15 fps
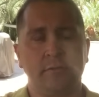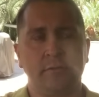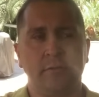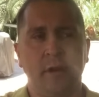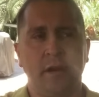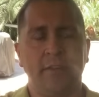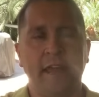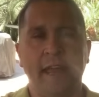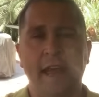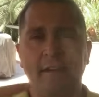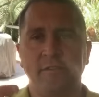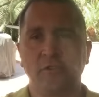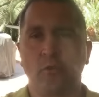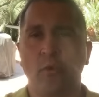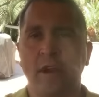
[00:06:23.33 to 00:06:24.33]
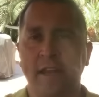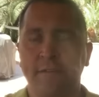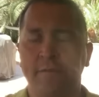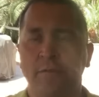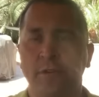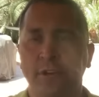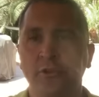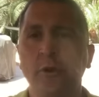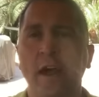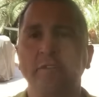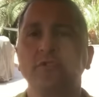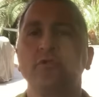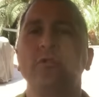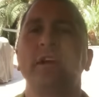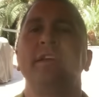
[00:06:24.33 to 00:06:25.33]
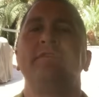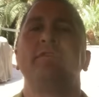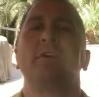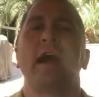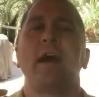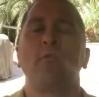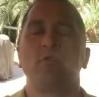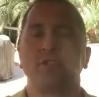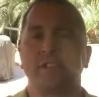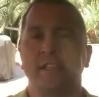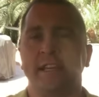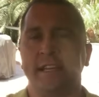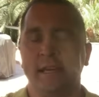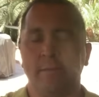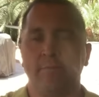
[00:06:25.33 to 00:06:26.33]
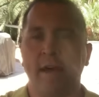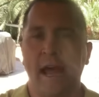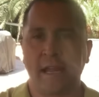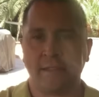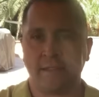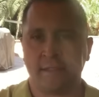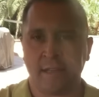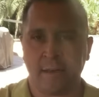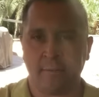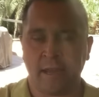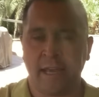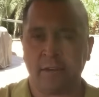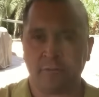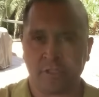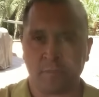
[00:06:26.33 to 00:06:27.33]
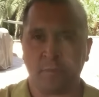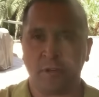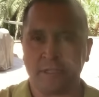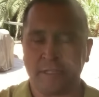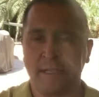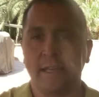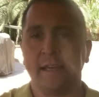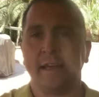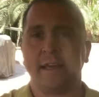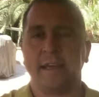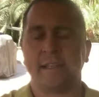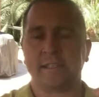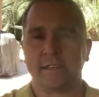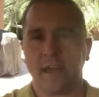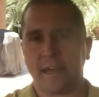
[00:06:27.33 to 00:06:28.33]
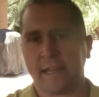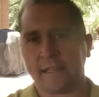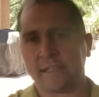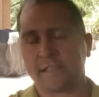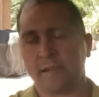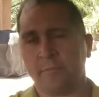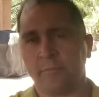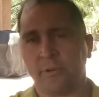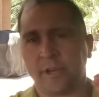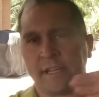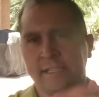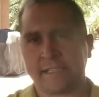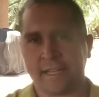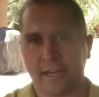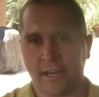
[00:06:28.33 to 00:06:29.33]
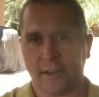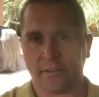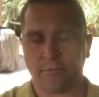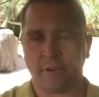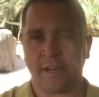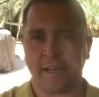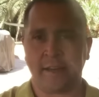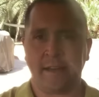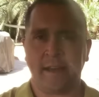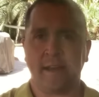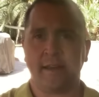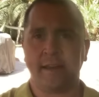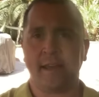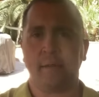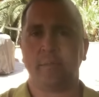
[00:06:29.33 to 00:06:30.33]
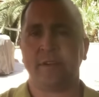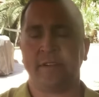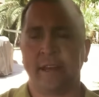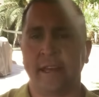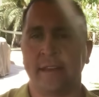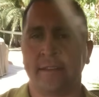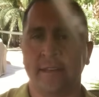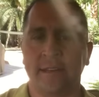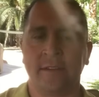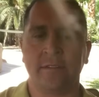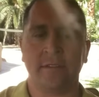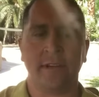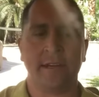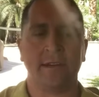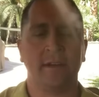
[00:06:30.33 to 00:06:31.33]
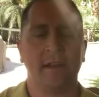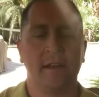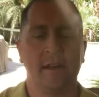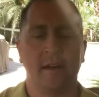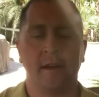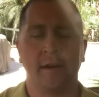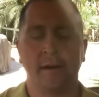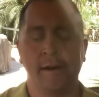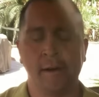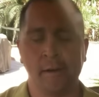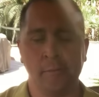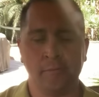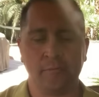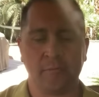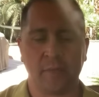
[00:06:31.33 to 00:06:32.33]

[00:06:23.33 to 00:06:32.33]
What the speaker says: Where they have 24, you have 24 hours to get back to them and respond. It's not instant book, it's the other one. I can't believe I can't think of it right now.